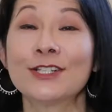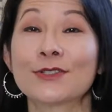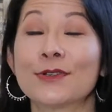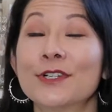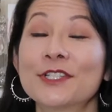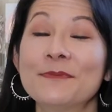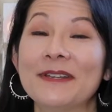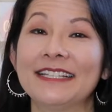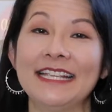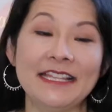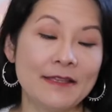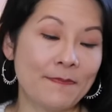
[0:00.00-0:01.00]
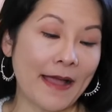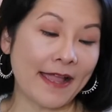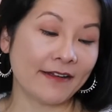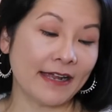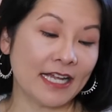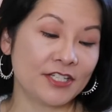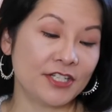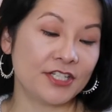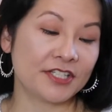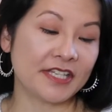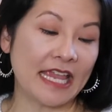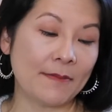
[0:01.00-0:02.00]
So ultimately, the buyer actually
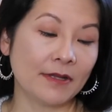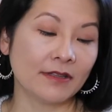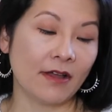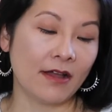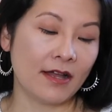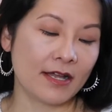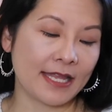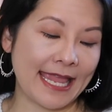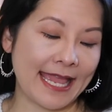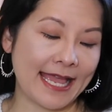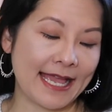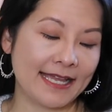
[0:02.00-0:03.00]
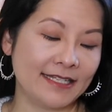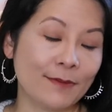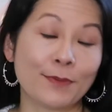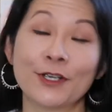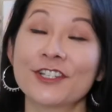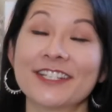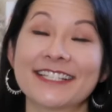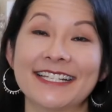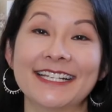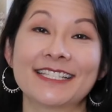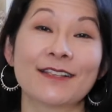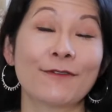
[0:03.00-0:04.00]
just came along and purchased
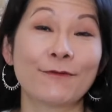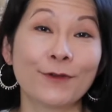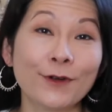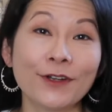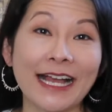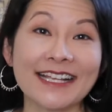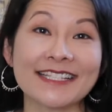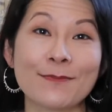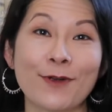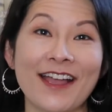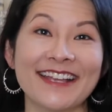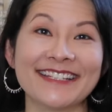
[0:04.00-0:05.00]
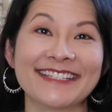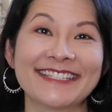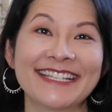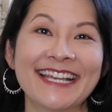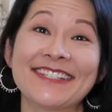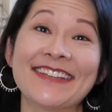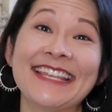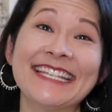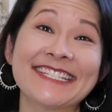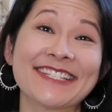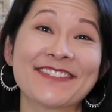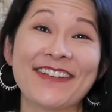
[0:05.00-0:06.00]
this full asking price. So I think
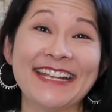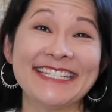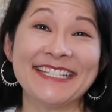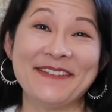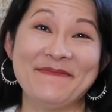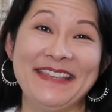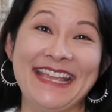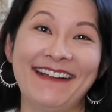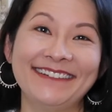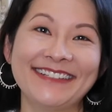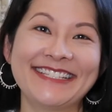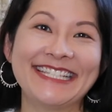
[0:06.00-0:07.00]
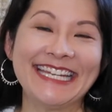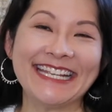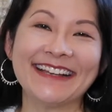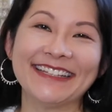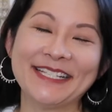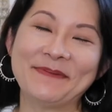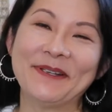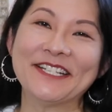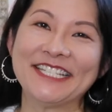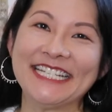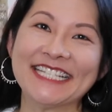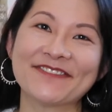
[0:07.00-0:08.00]
it's just crazy to me how I was sitting on these pair of
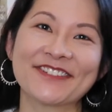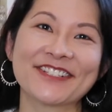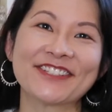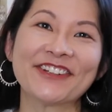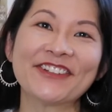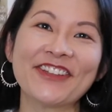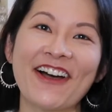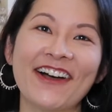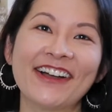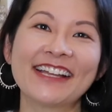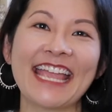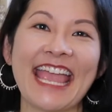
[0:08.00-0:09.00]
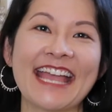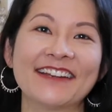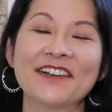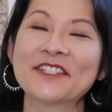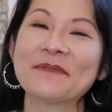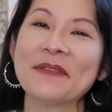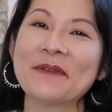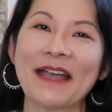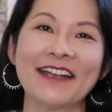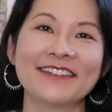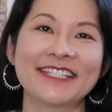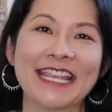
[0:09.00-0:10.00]
jeans for so long, and ultimately the
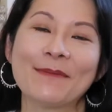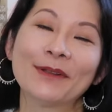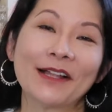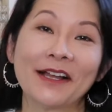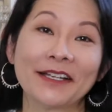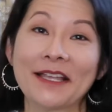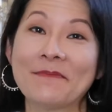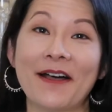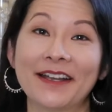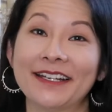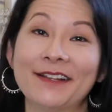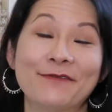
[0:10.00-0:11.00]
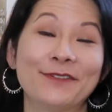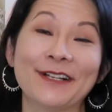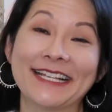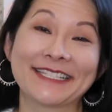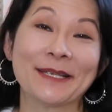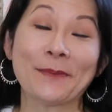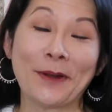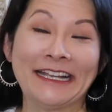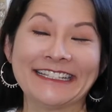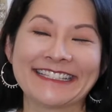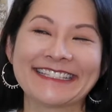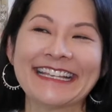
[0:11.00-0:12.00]
buyer just came along and bought it at full asking
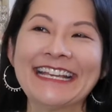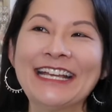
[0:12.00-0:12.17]
price.